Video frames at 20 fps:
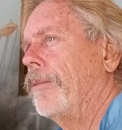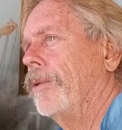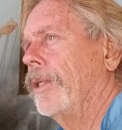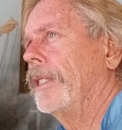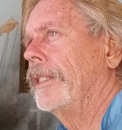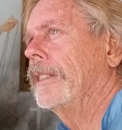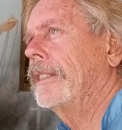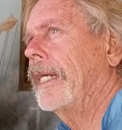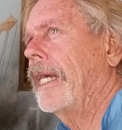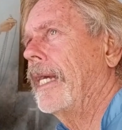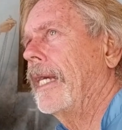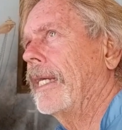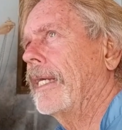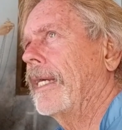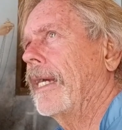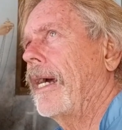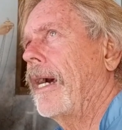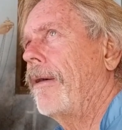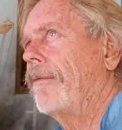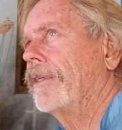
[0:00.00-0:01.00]
would
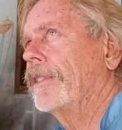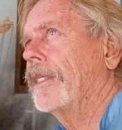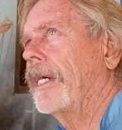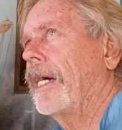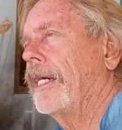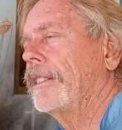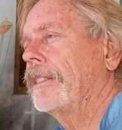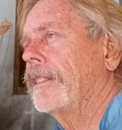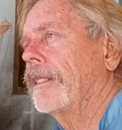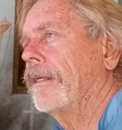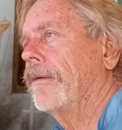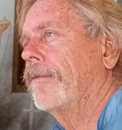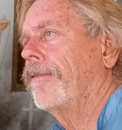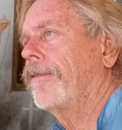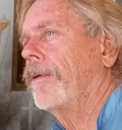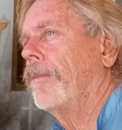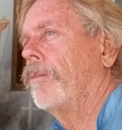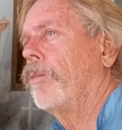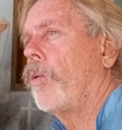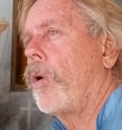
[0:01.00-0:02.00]
take advertising
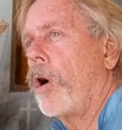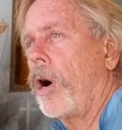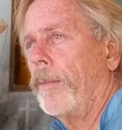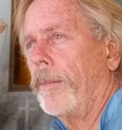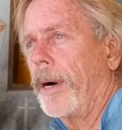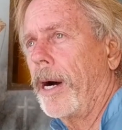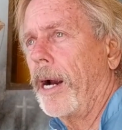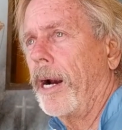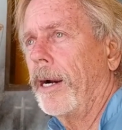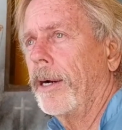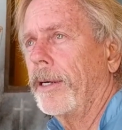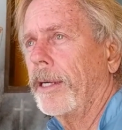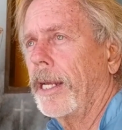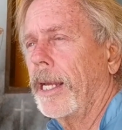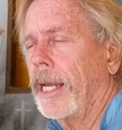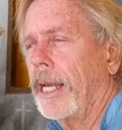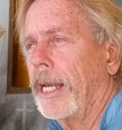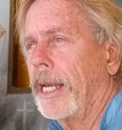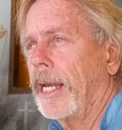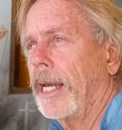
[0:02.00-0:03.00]
from Walmart
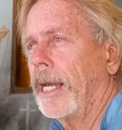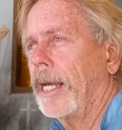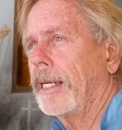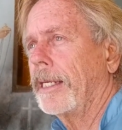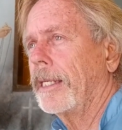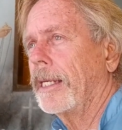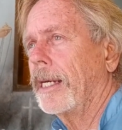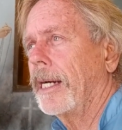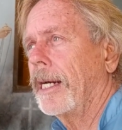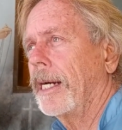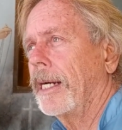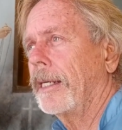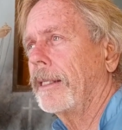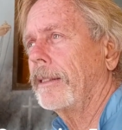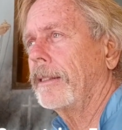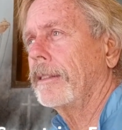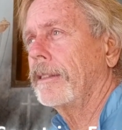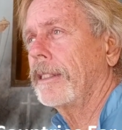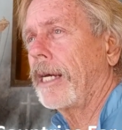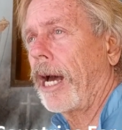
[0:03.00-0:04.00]
and
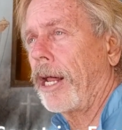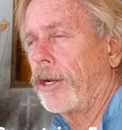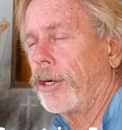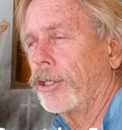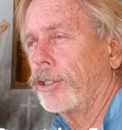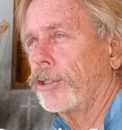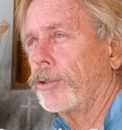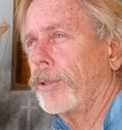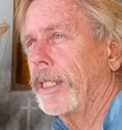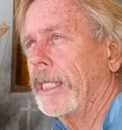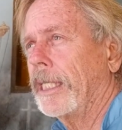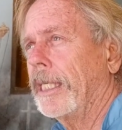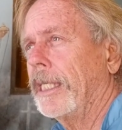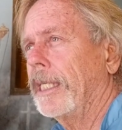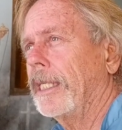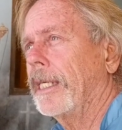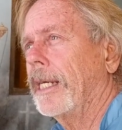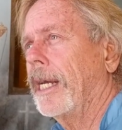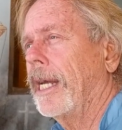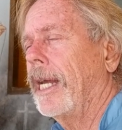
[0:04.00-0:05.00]
Dollar
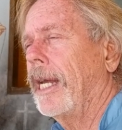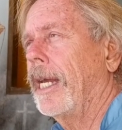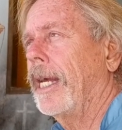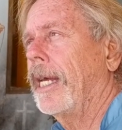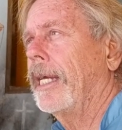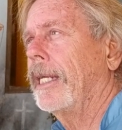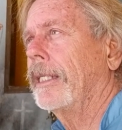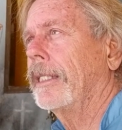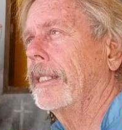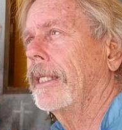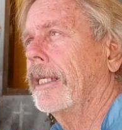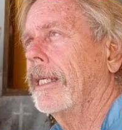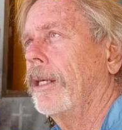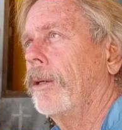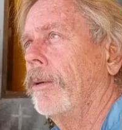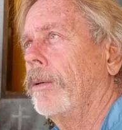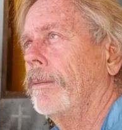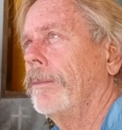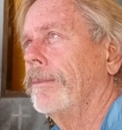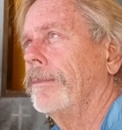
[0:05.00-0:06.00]
Tree and
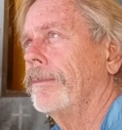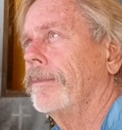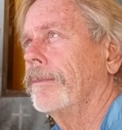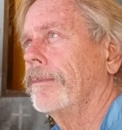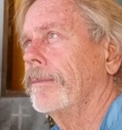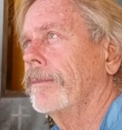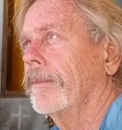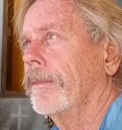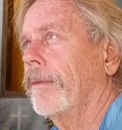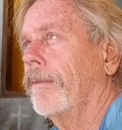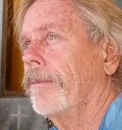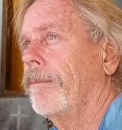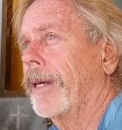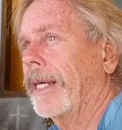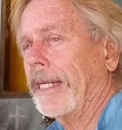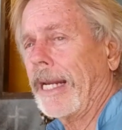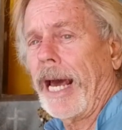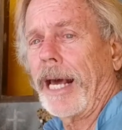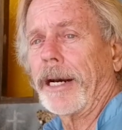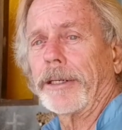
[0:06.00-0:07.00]

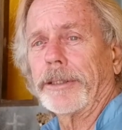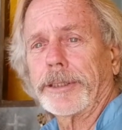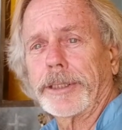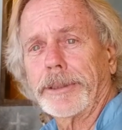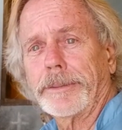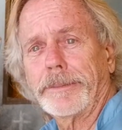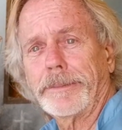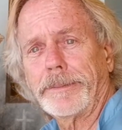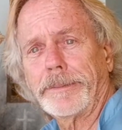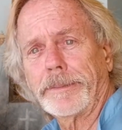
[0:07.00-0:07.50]
McDonald's,